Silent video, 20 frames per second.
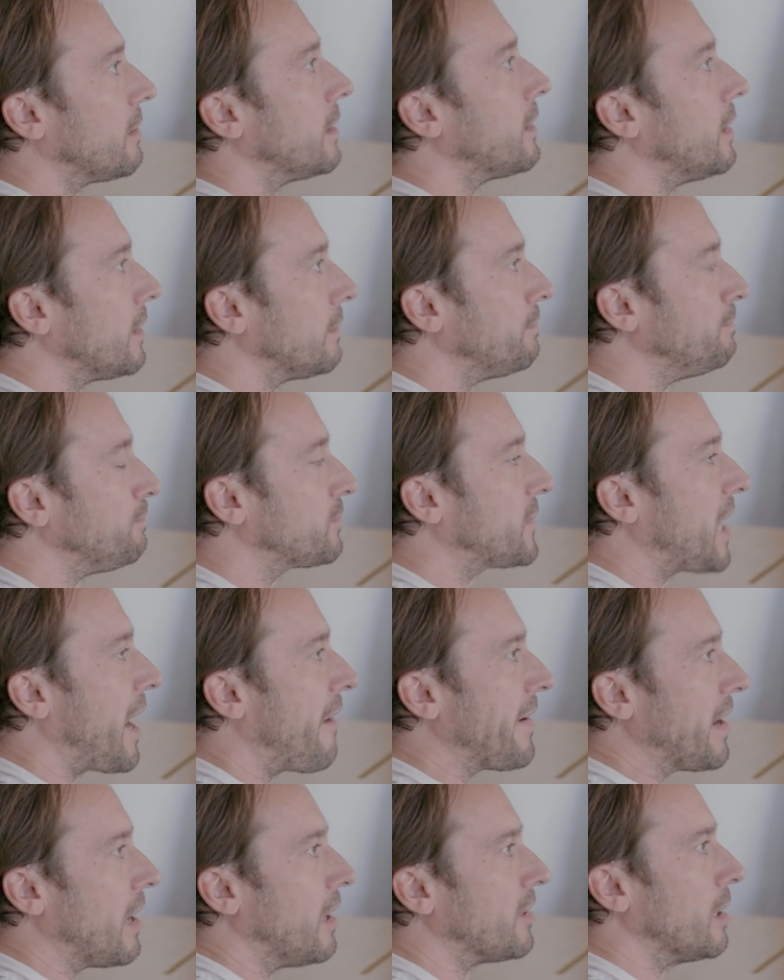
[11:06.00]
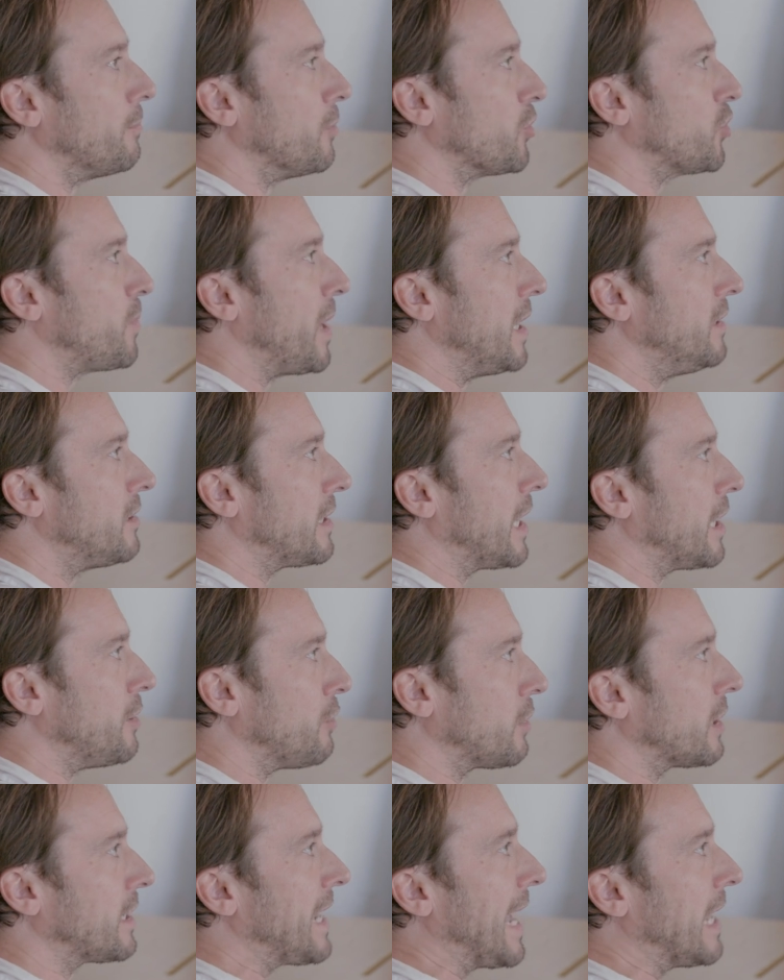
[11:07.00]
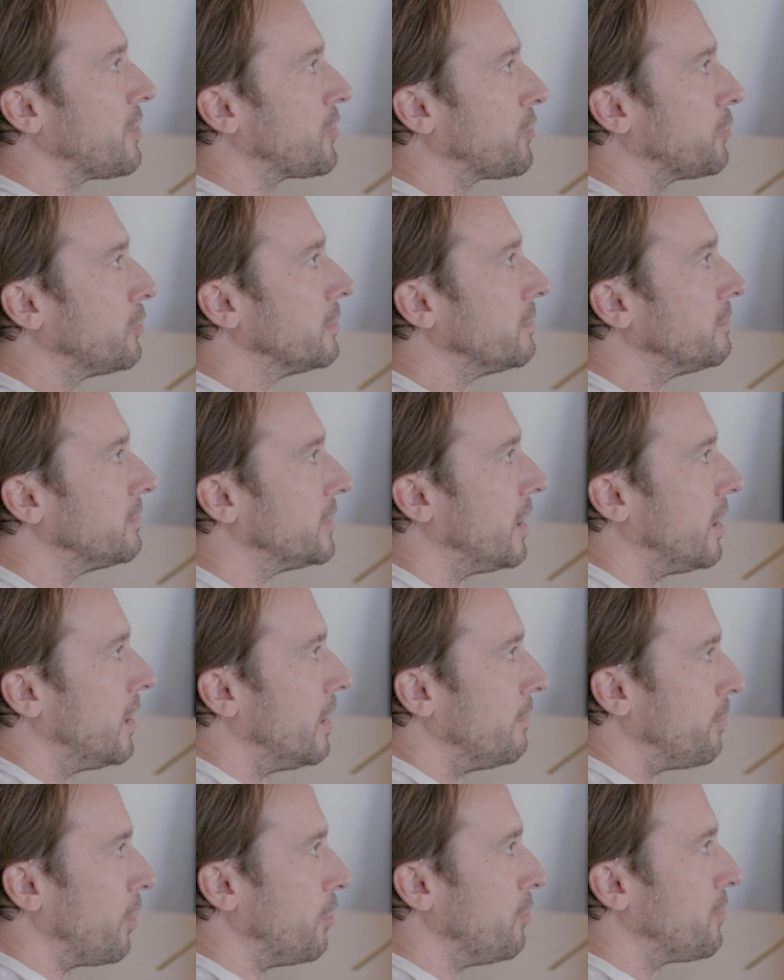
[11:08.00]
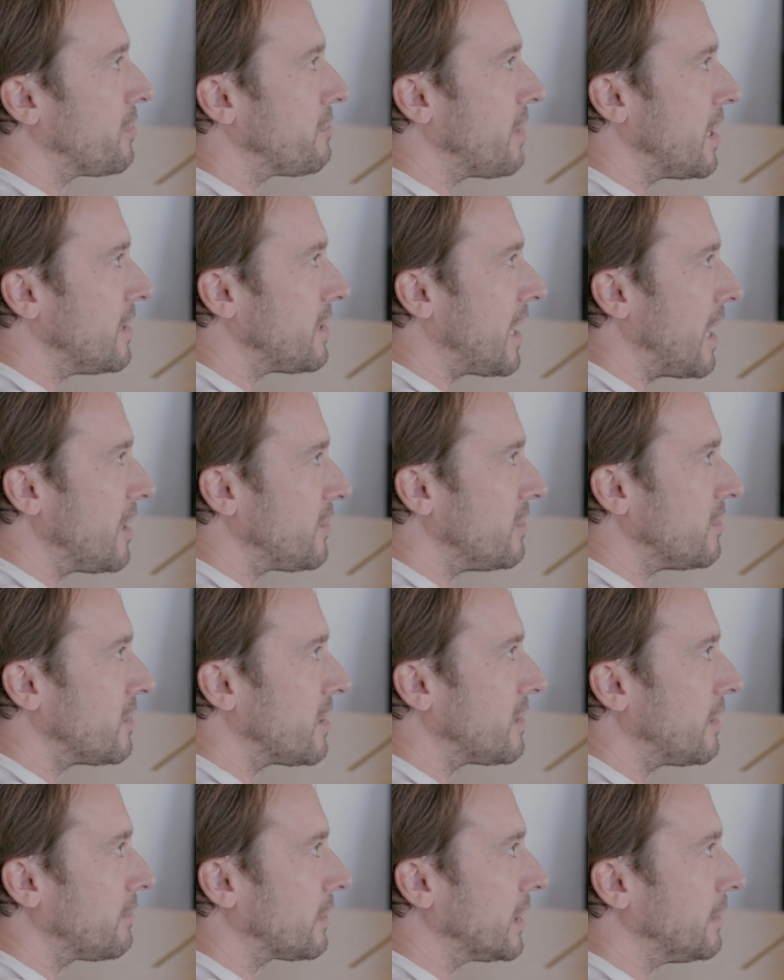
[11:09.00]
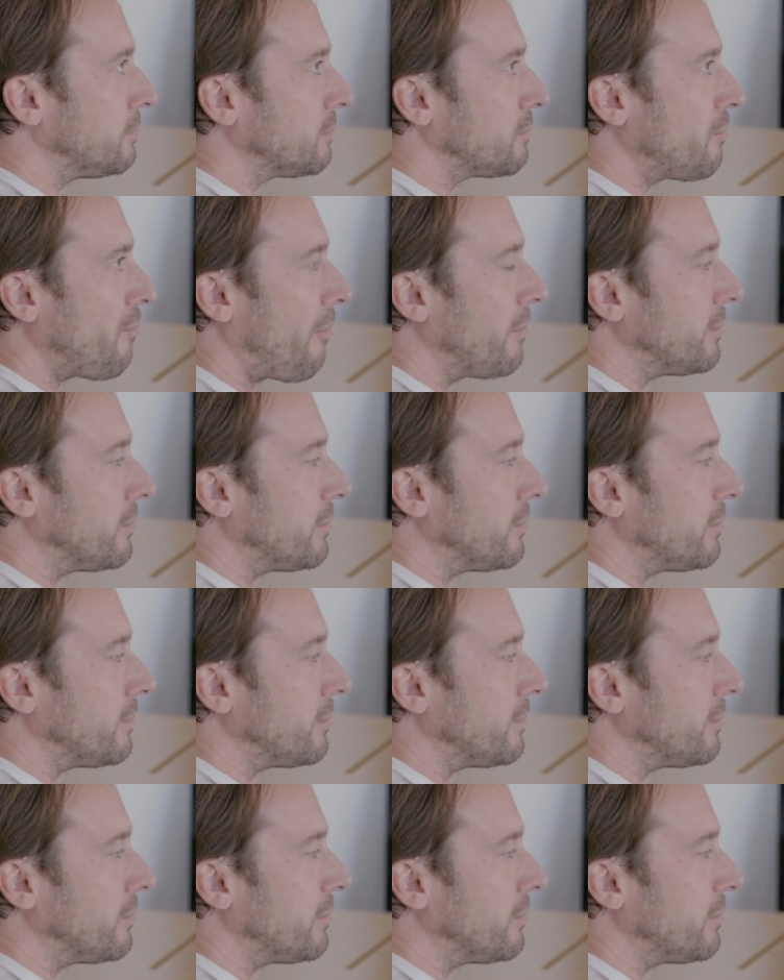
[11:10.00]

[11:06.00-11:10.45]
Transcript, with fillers: uh, carrying out a double spend, and I got to cancel both the transactions. Okay. So